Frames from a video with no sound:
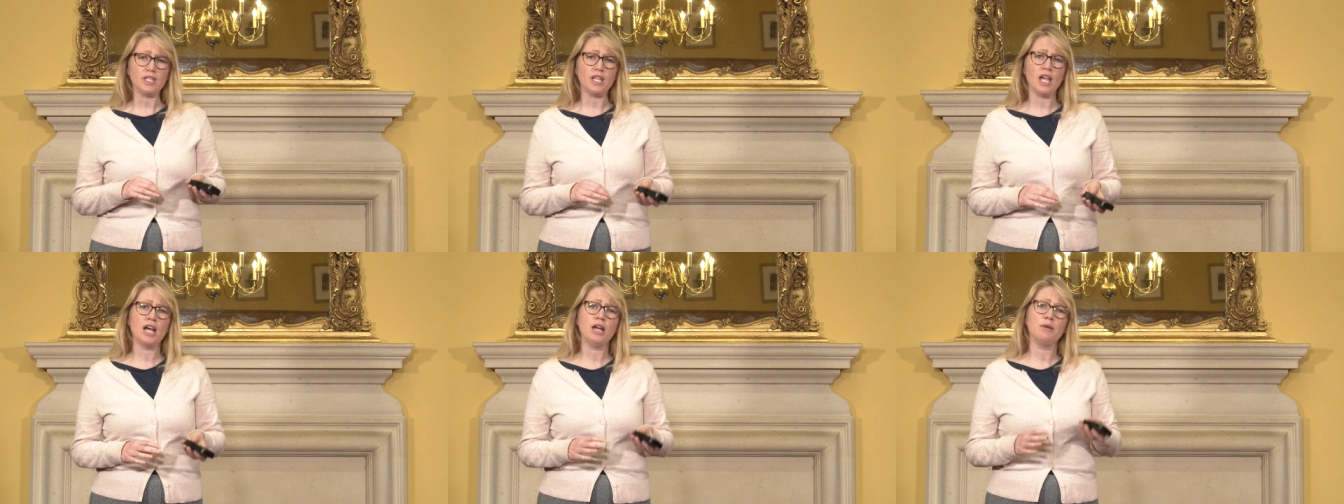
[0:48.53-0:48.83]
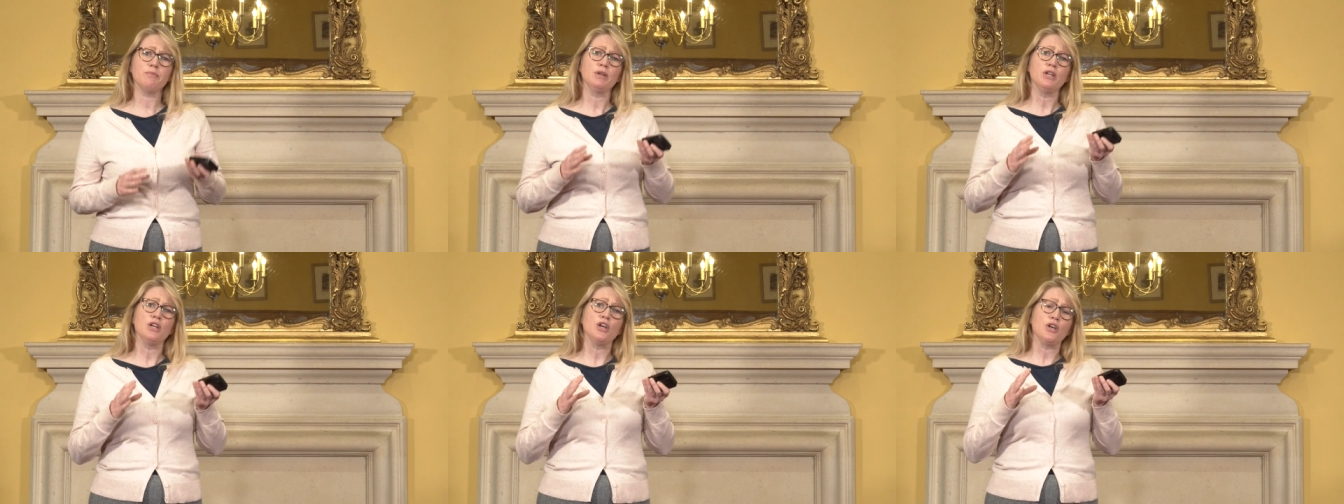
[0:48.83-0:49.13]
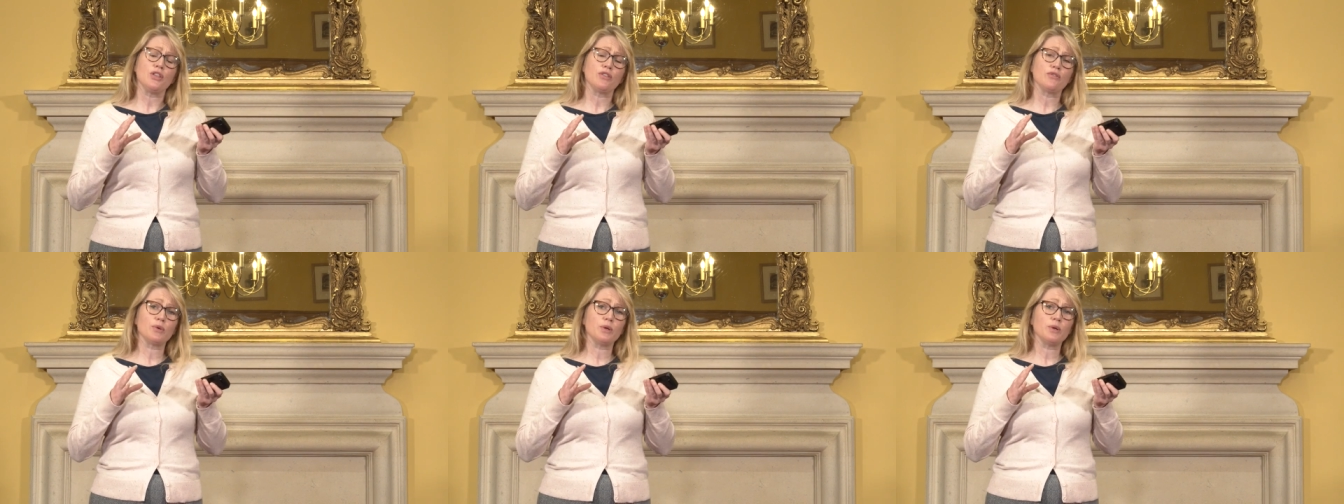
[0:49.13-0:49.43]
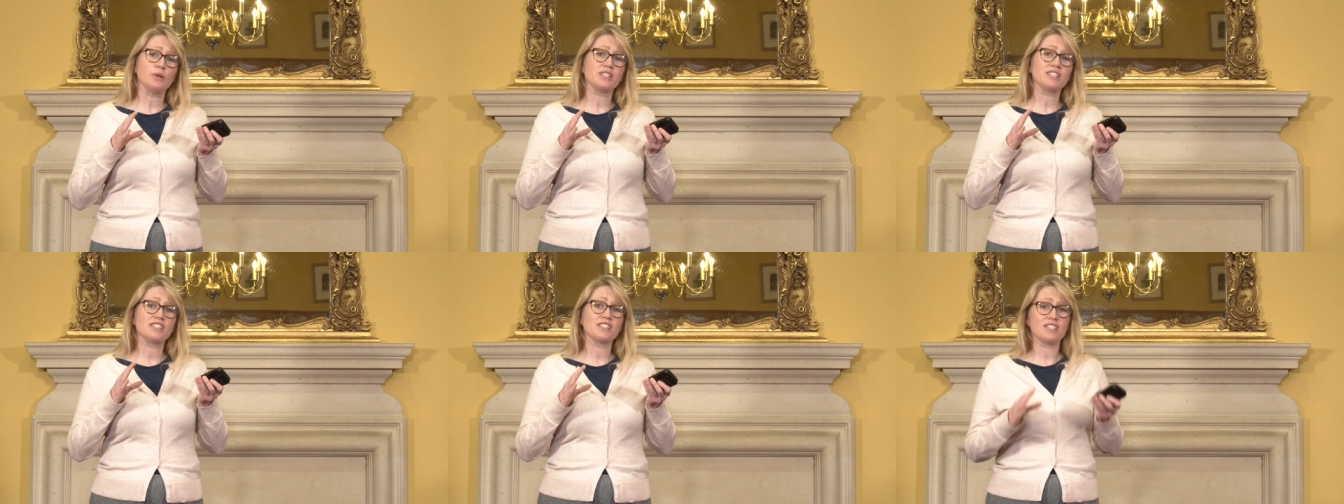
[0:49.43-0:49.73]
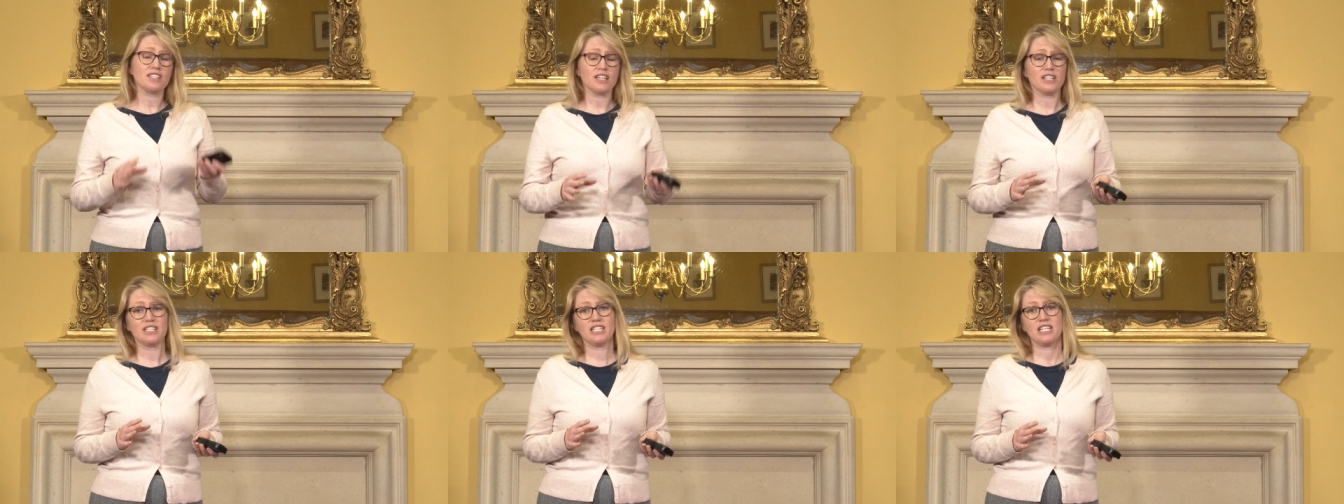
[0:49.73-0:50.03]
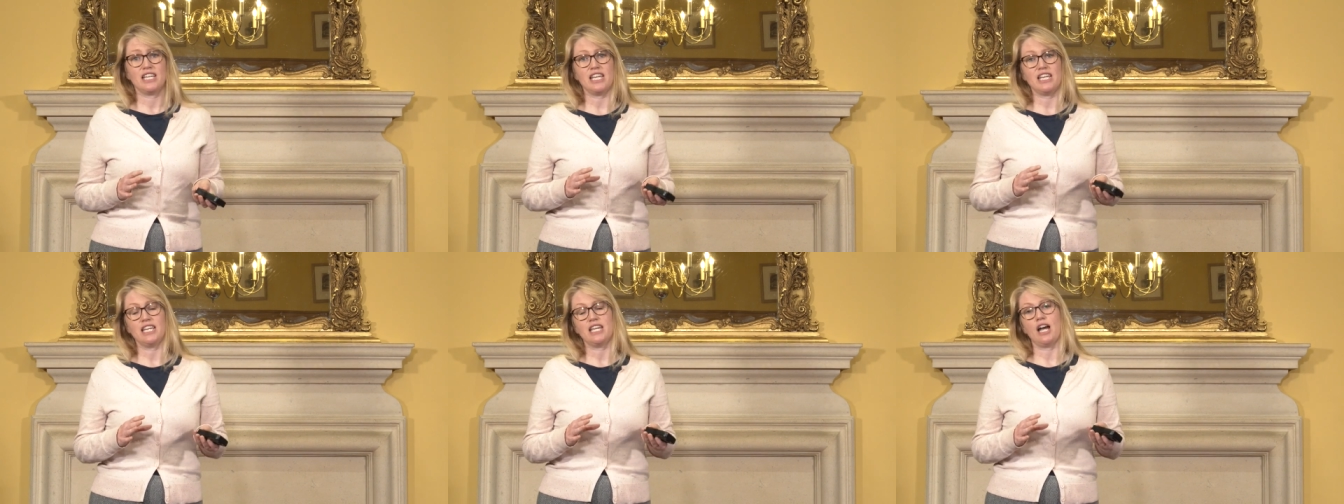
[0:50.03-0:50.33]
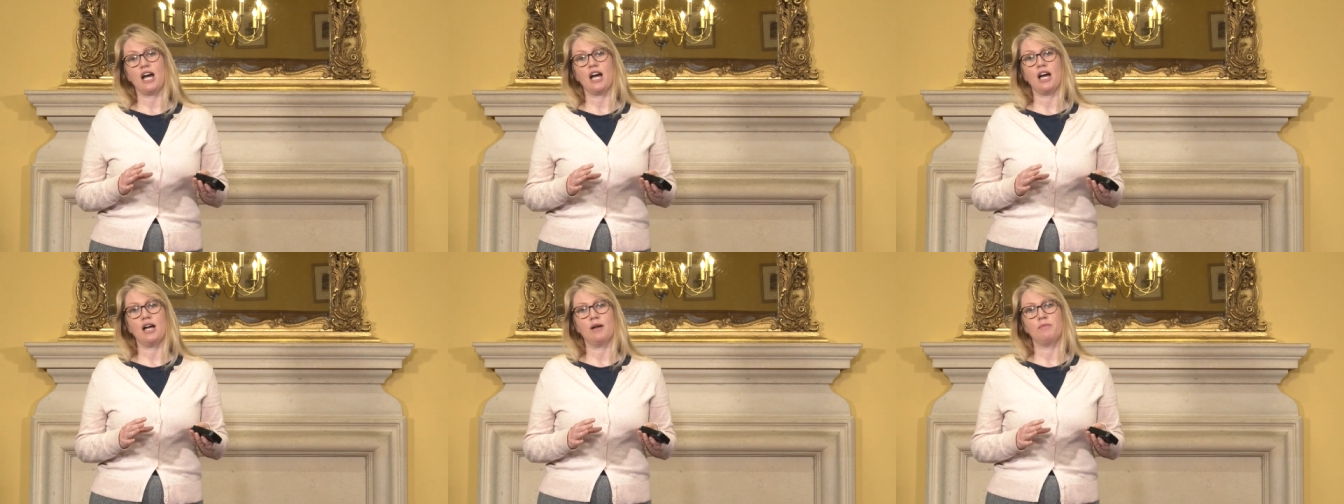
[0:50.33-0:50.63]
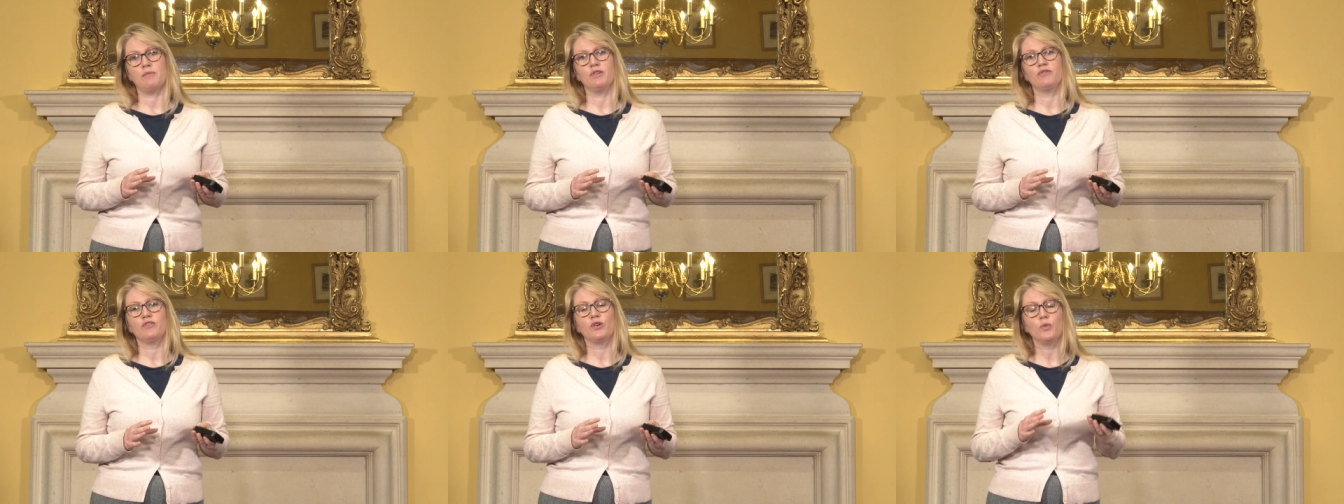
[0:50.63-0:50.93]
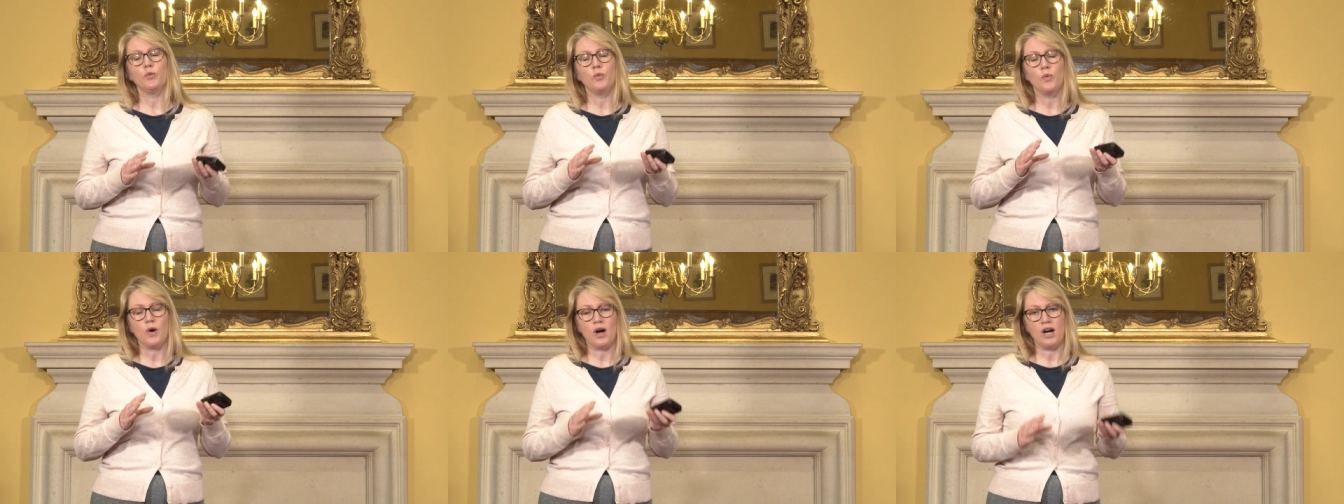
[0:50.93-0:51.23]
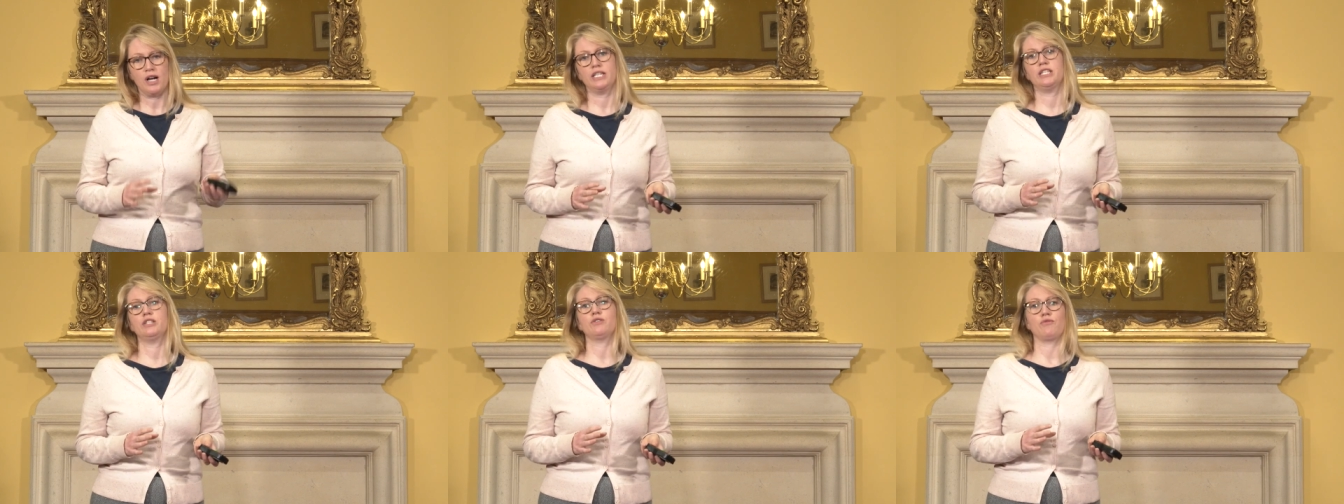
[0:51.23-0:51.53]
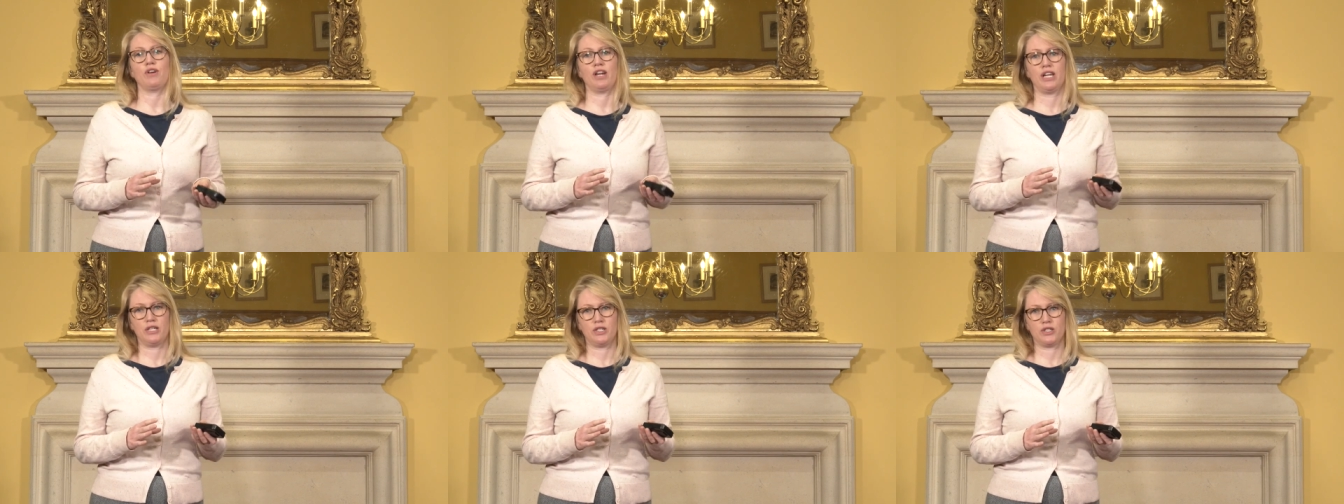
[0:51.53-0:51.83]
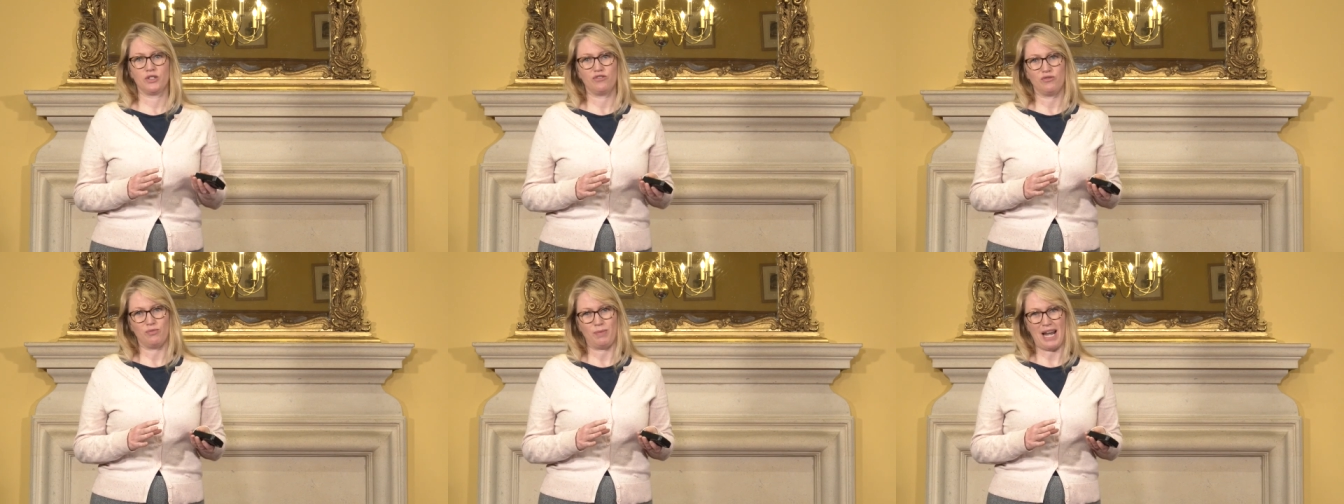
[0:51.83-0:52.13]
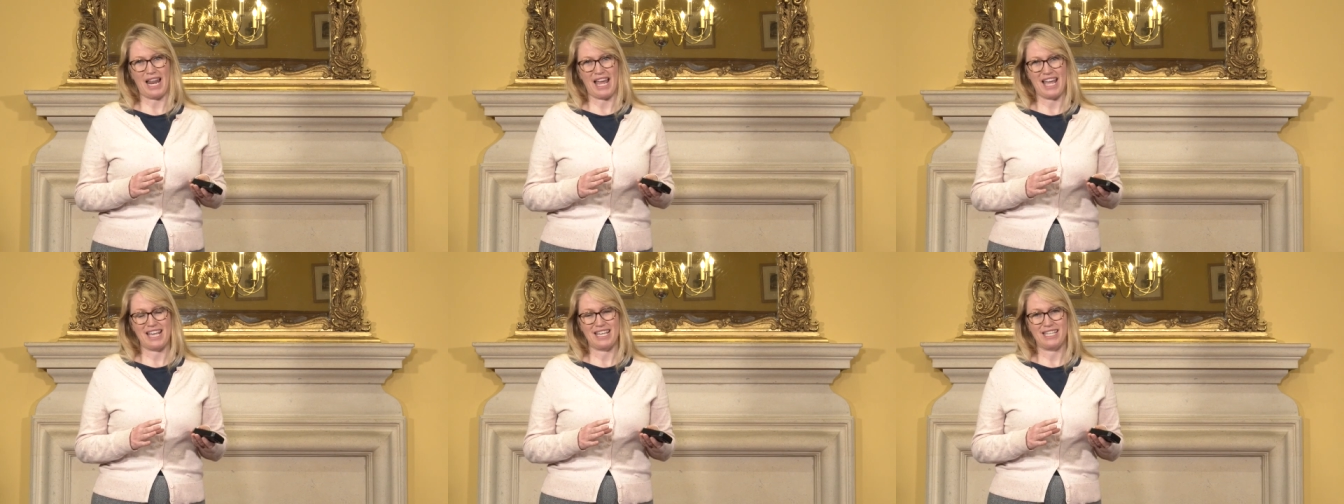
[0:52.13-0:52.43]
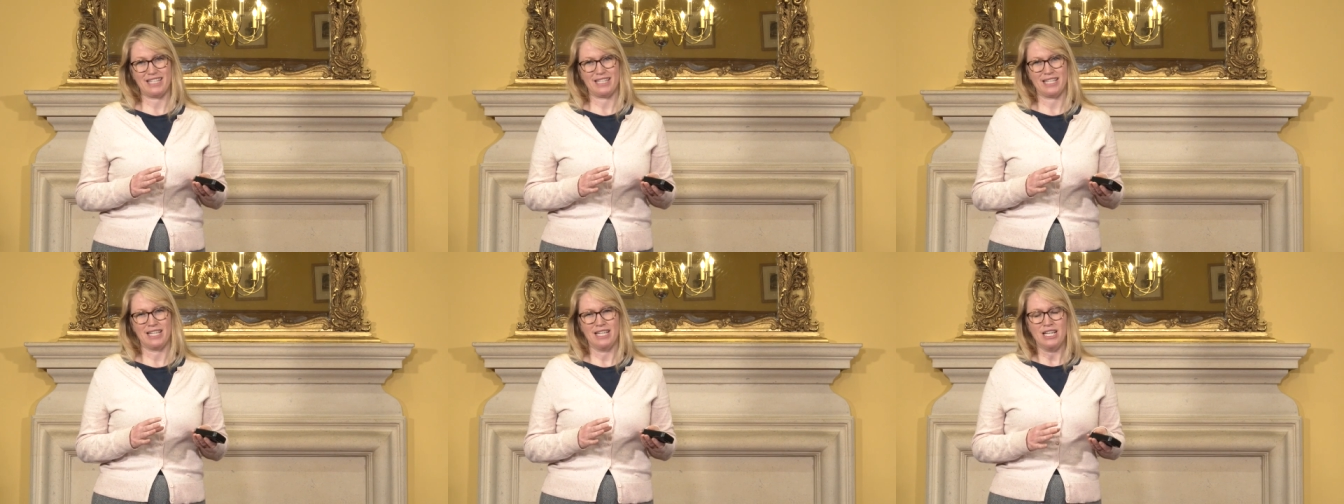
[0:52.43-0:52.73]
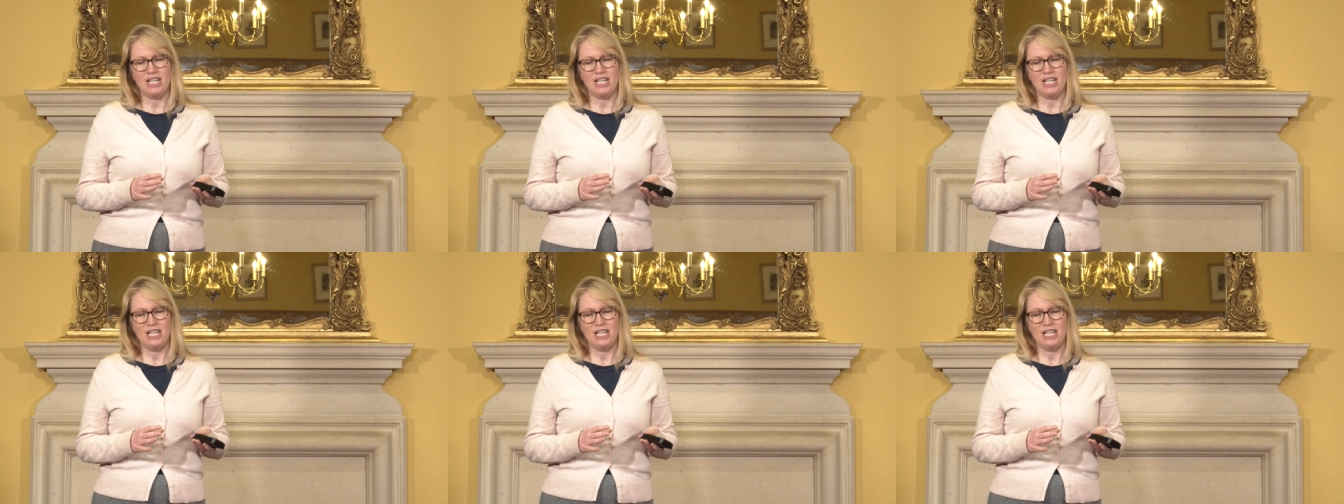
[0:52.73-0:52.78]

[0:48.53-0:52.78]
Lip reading: And through a study of a wide range of plays,